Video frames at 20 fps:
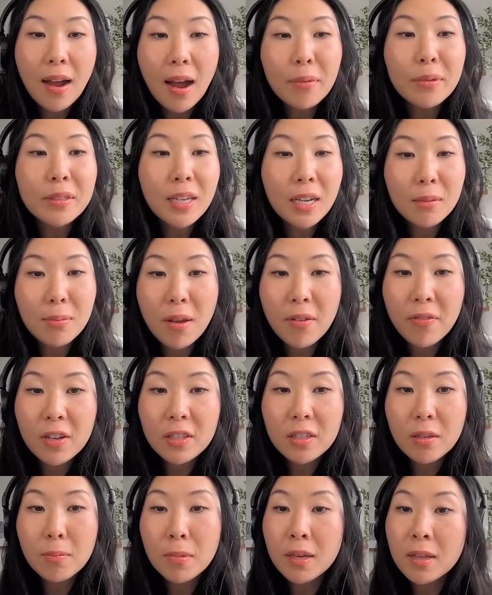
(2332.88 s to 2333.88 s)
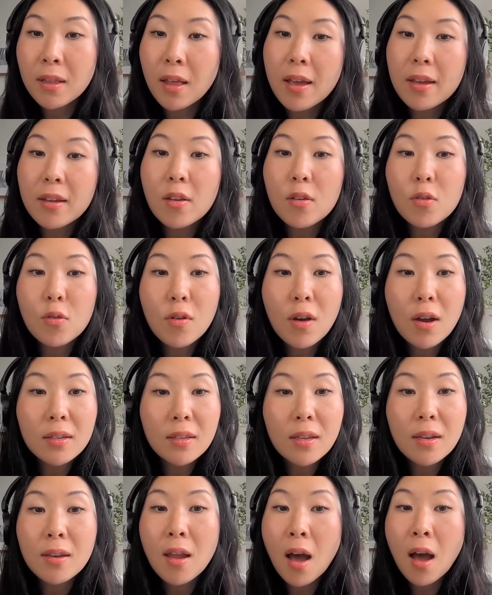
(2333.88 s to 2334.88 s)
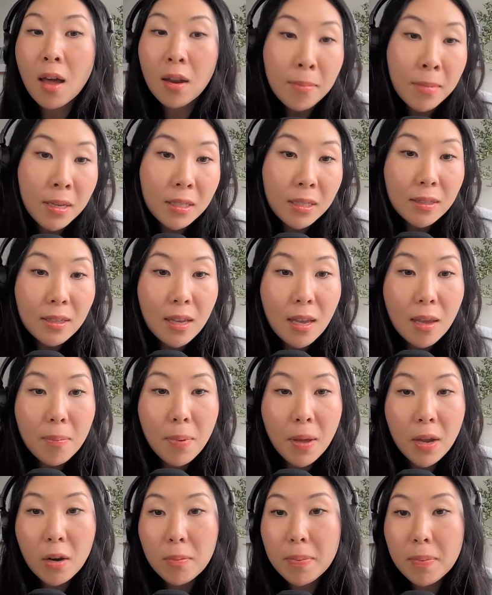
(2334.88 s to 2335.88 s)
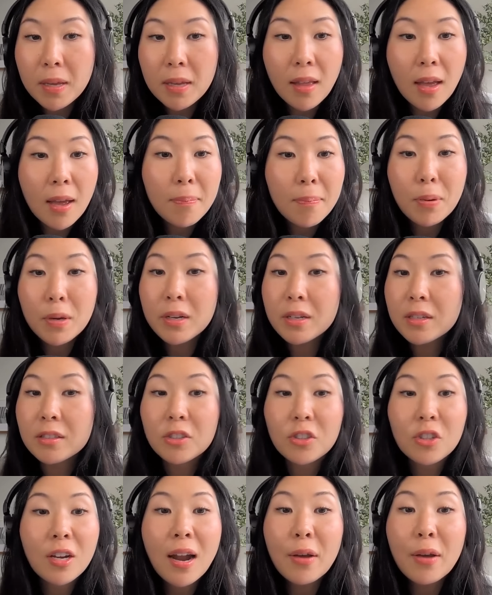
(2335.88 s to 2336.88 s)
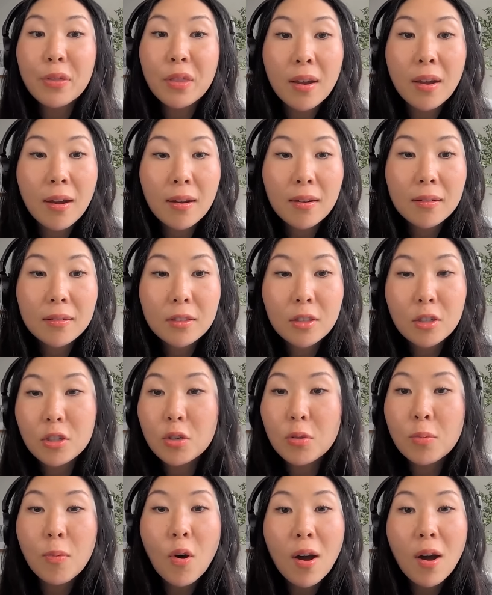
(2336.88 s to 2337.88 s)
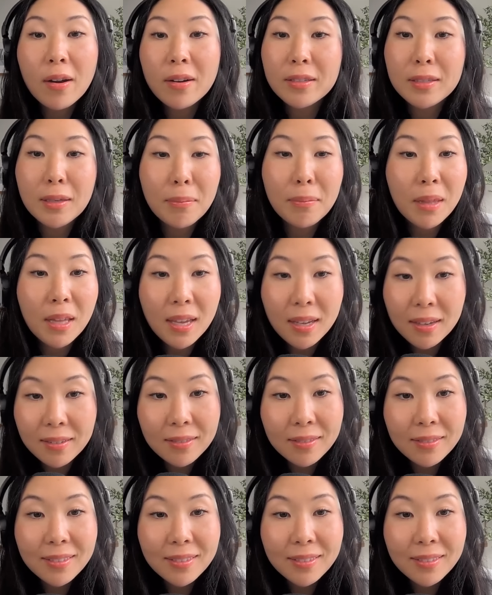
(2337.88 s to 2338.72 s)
I would text my friends and be like, you guys anonymously better be like putting shit out there to do more or something.